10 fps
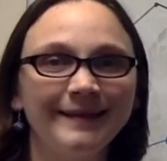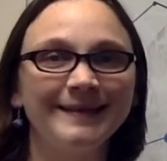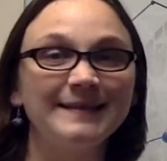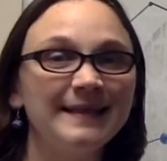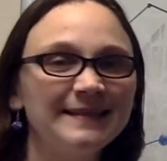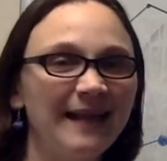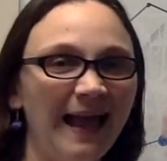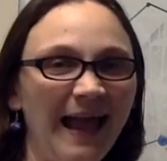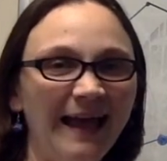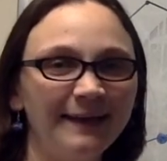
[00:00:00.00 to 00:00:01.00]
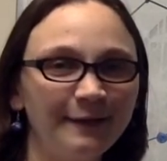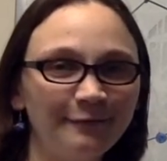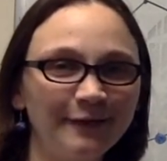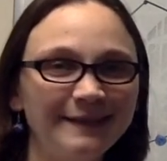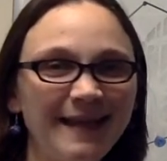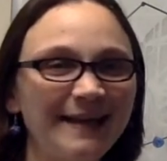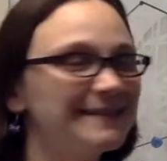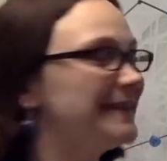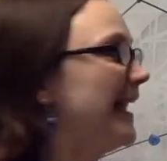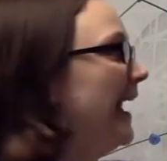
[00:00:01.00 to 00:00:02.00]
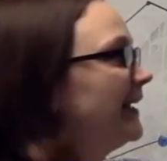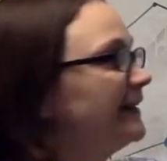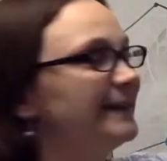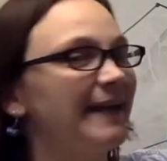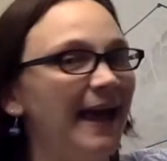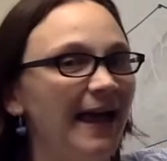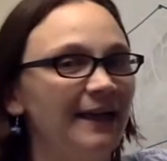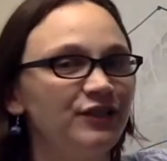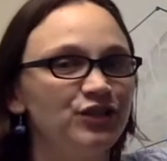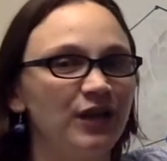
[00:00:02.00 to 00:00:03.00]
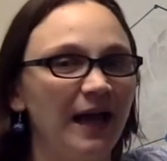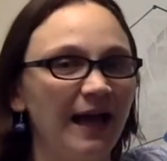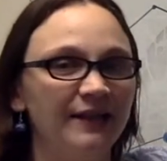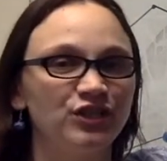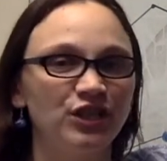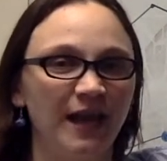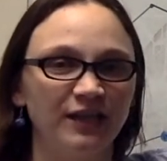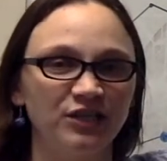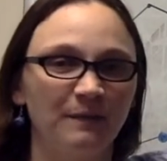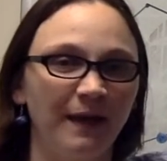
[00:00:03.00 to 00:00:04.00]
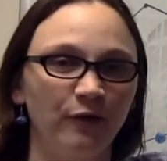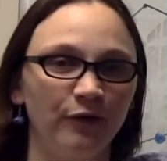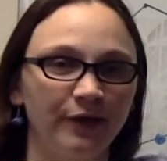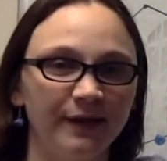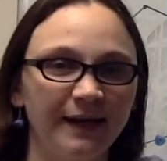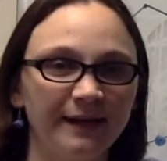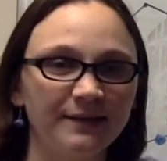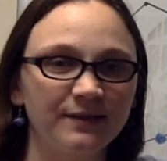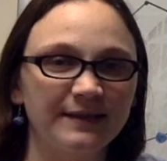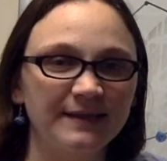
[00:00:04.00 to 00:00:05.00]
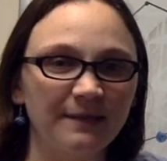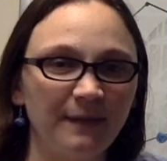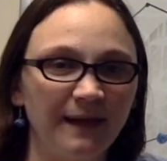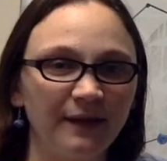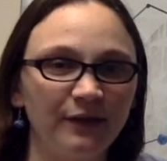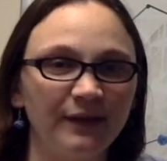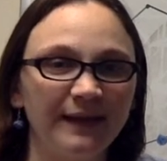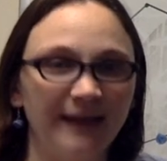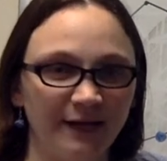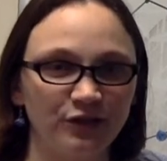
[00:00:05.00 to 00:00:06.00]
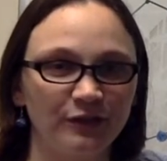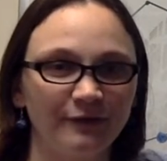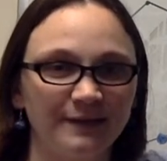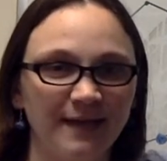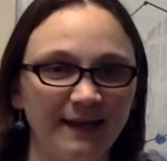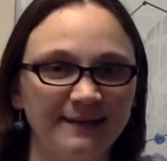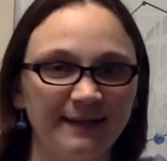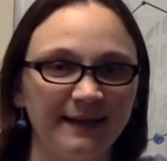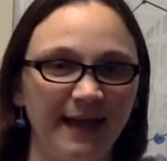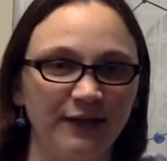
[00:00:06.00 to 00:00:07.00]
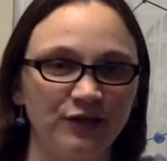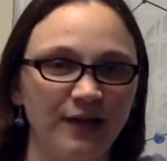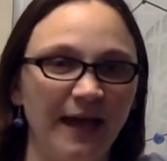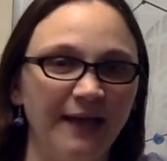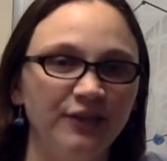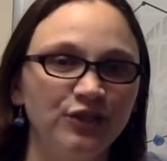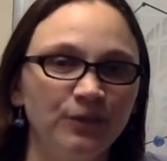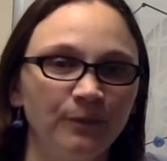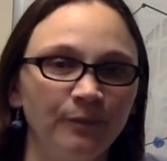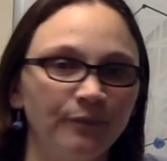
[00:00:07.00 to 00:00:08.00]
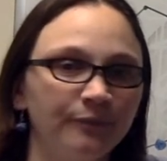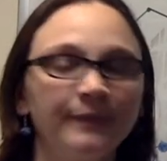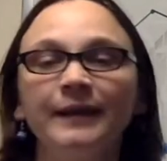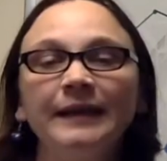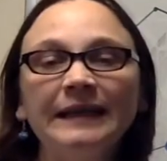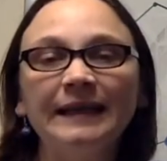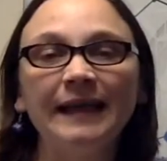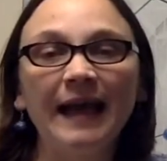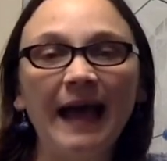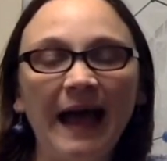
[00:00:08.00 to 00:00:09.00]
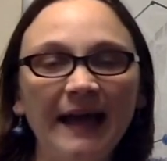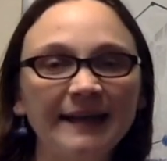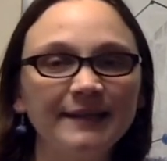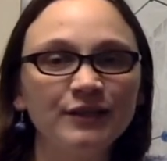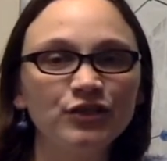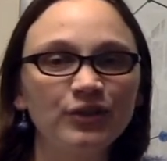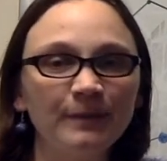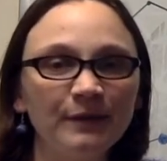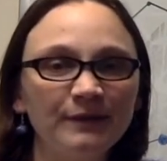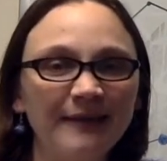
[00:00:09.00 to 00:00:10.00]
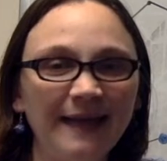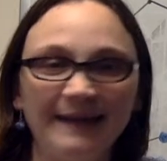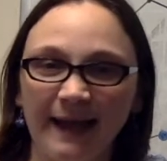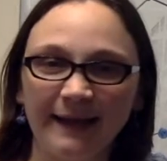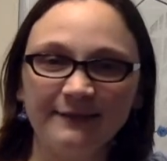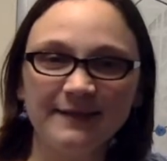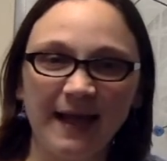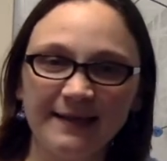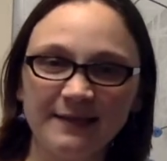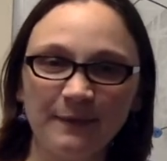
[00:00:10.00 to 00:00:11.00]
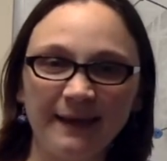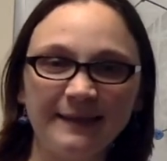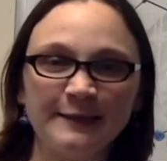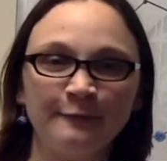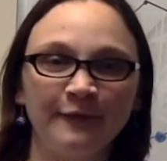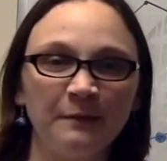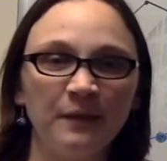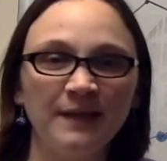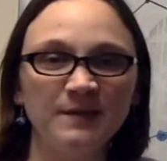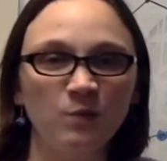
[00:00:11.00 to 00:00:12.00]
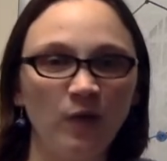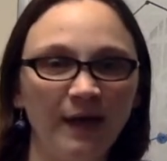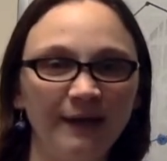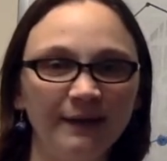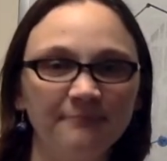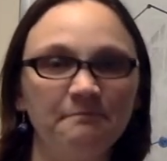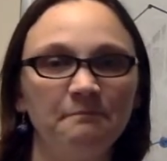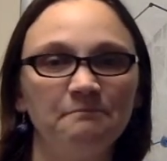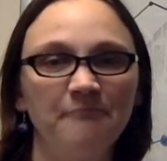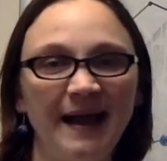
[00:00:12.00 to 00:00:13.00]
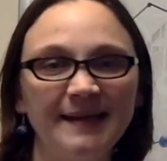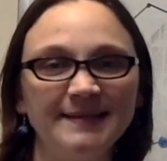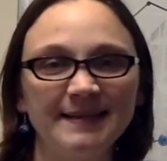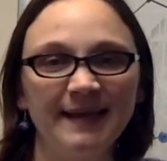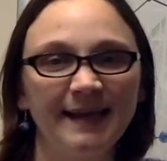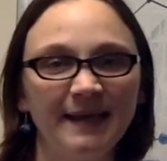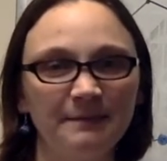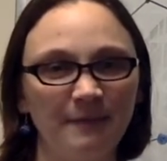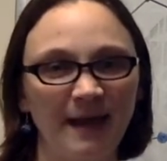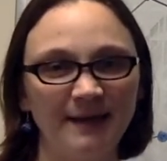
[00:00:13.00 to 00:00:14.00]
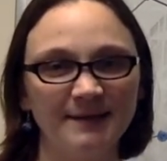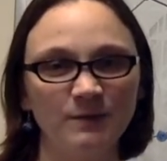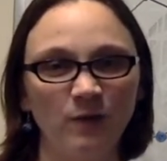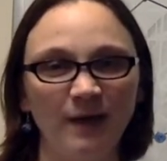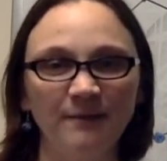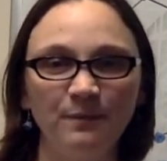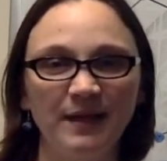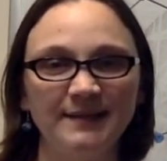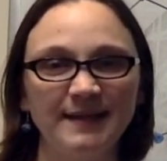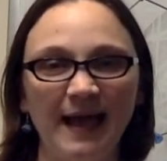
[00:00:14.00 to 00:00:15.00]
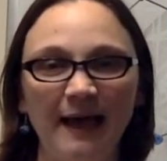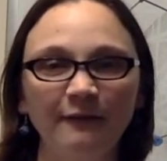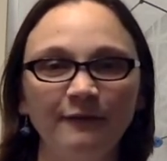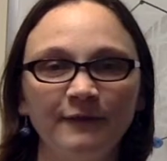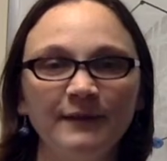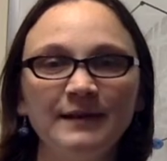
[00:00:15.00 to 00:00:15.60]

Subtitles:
Since I added a vertex and added an edge, I changed my Euler characteristic by including an extra vertex and an extra edge. I can distribute that negative sign to make this v plus 1 minus e minus 1 plus f,